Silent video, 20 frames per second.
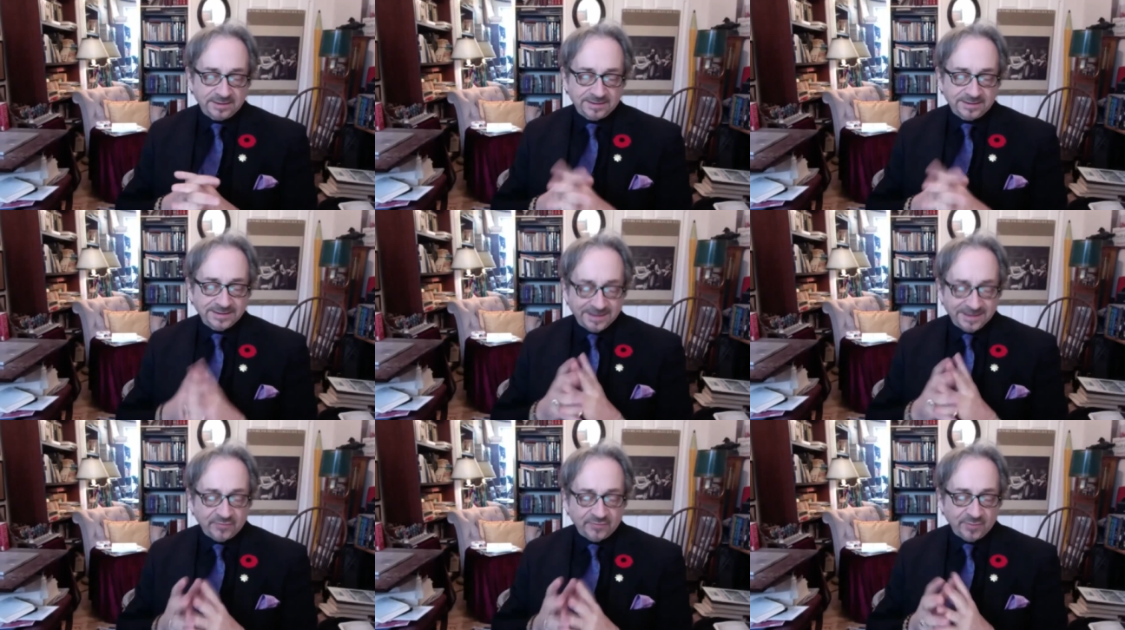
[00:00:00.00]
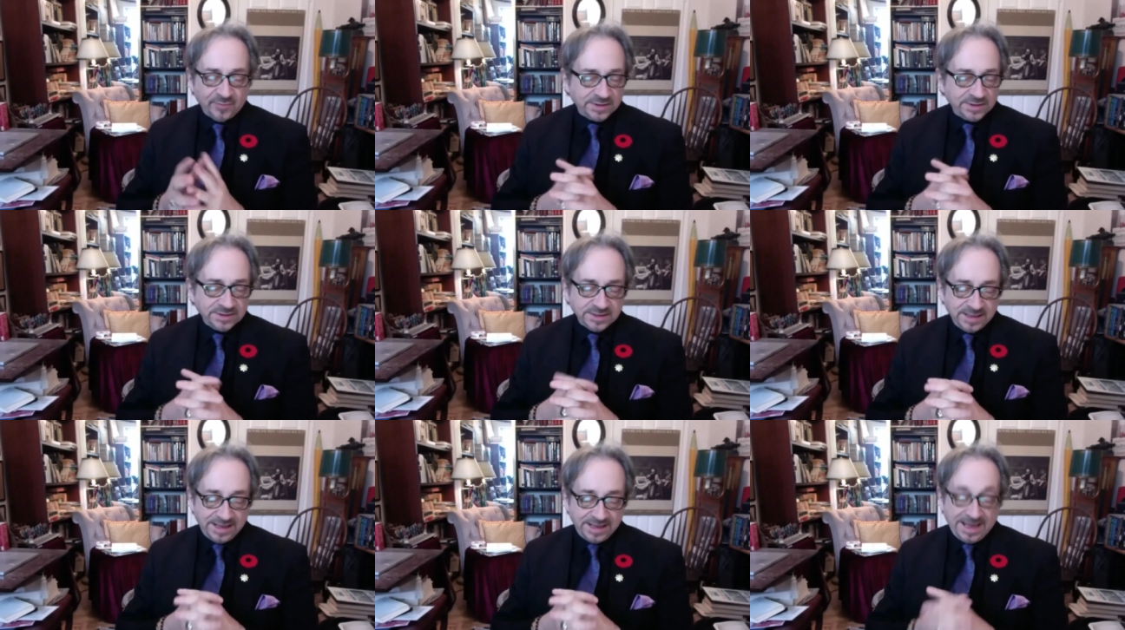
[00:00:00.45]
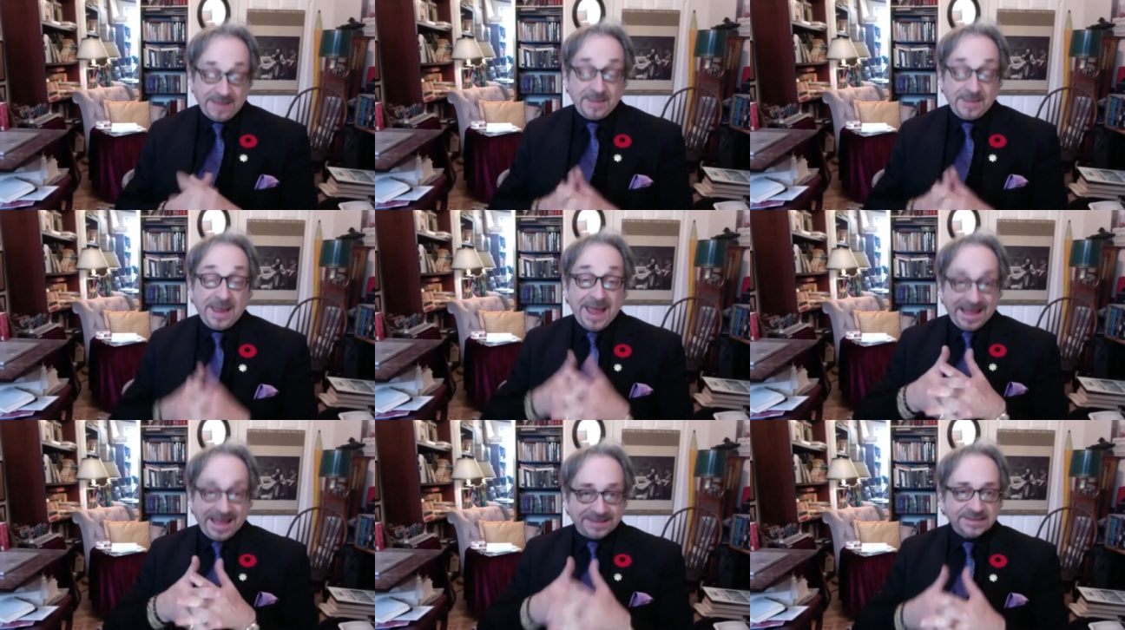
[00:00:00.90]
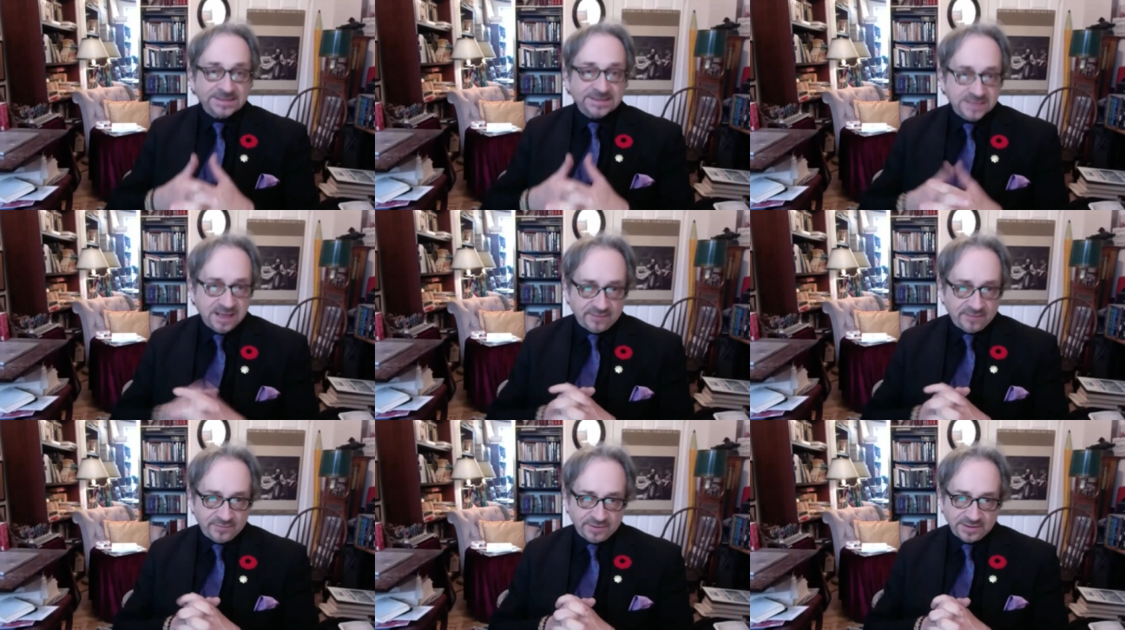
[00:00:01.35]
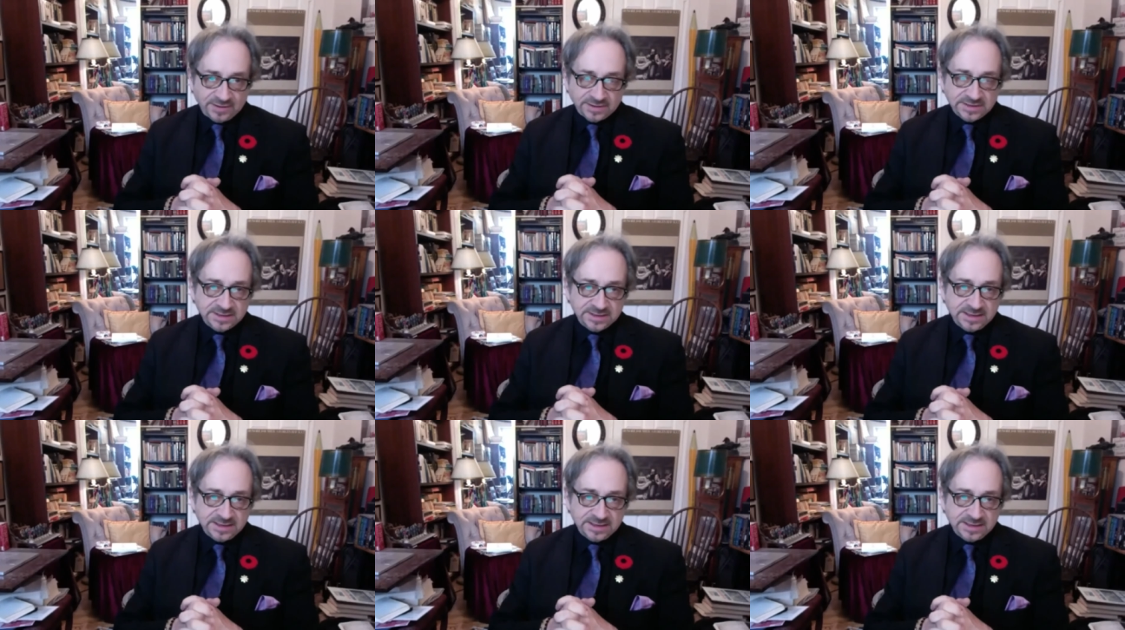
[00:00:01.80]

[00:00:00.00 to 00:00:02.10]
government, and, and its governance.